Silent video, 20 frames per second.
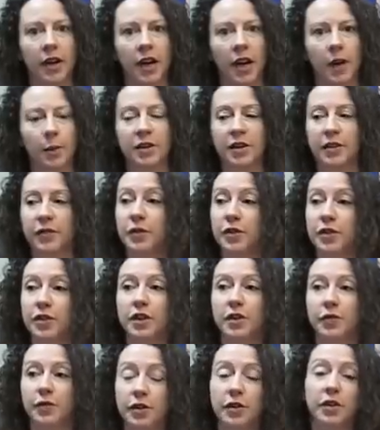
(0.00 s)
I mean,
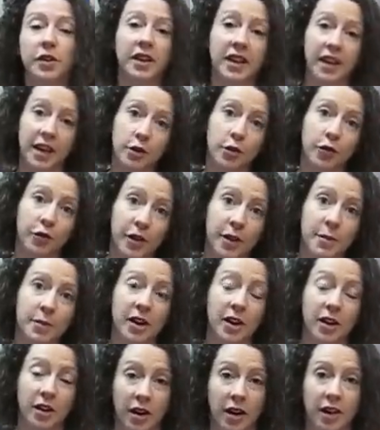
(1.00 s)
if you can get your
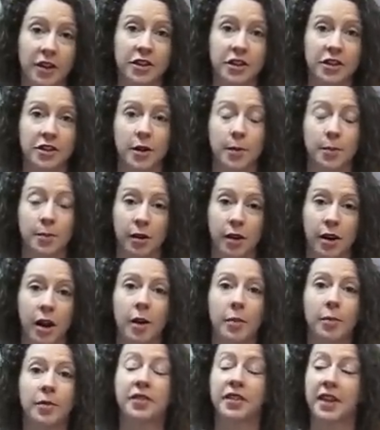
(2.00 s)
female client to do a
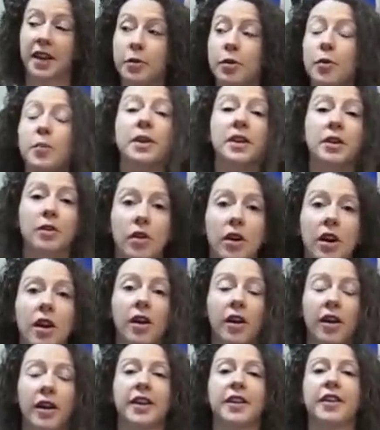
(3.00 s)
pull-up, they will be your
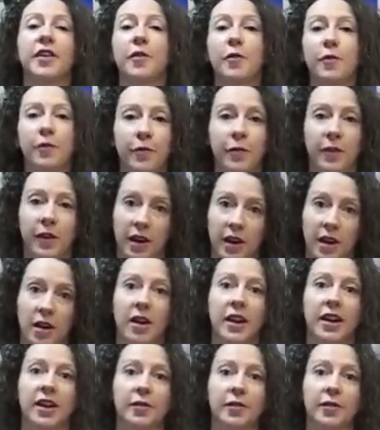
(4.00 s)
client for
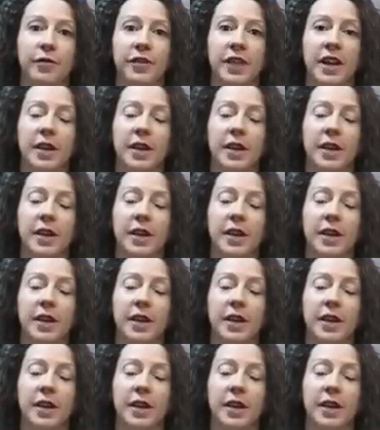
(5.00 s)
life.